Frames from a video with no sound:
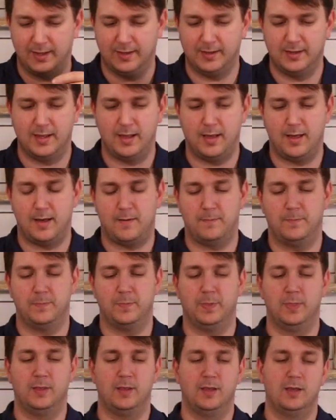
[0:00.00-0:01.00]
Yeah.
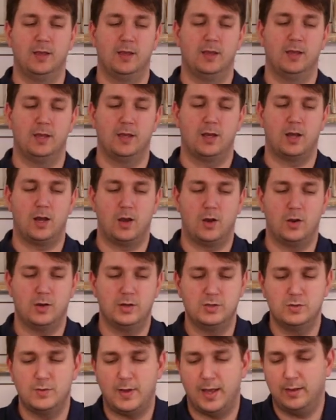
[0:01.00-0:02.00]
Are
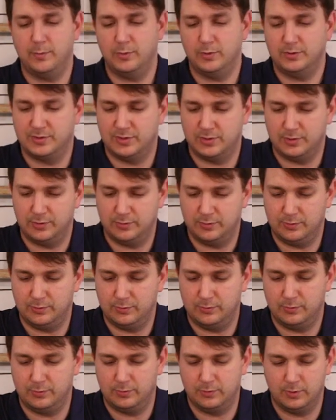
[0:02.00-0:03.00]
you able
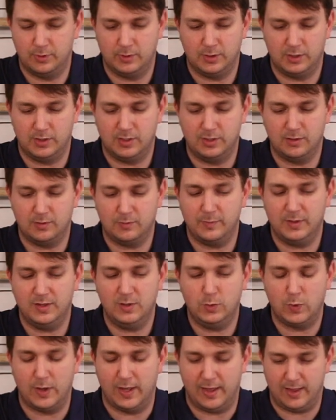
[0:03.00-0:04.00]
to hear
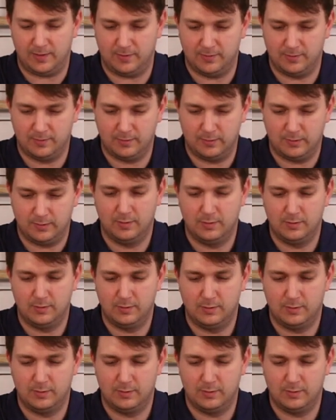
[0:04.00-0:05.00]
me well?
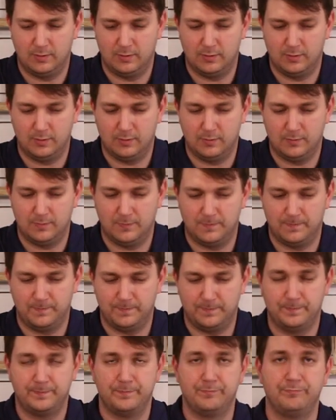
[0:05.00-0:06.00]
Yep, I sure
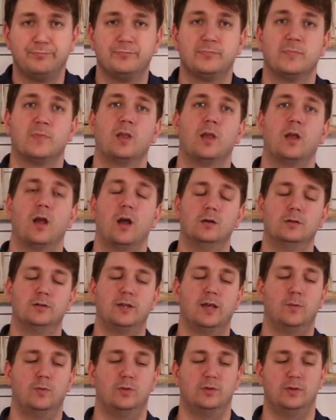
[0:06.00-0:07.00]
can.
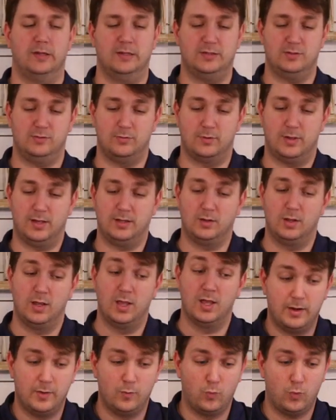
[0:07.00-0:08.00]
Okay, well that's great.
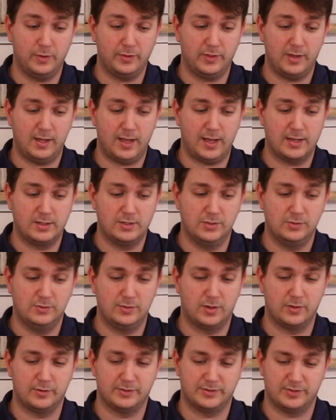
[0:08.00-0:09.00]
One thing I do
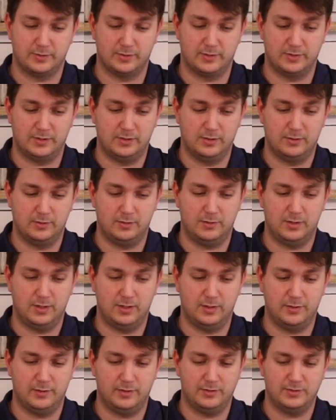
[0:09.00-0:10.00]
notice on here
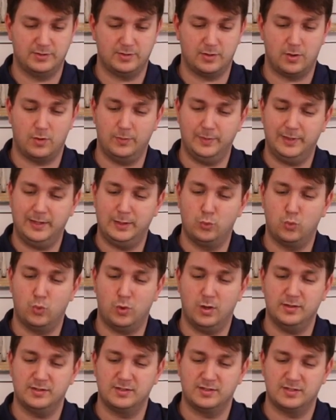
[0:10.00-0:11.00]
is only
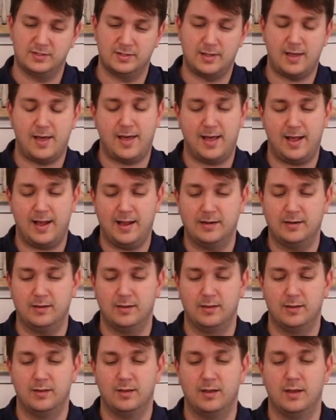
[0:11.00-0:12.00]
one side
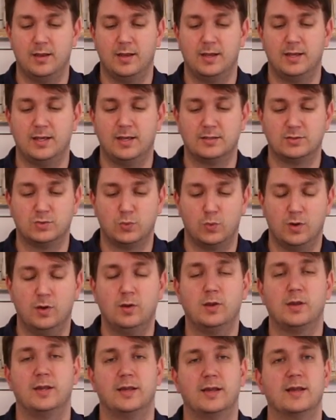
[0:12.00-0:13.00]
is
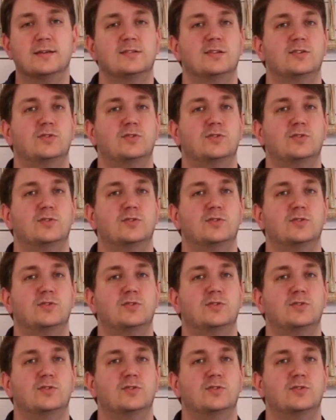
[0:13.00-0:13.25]
working as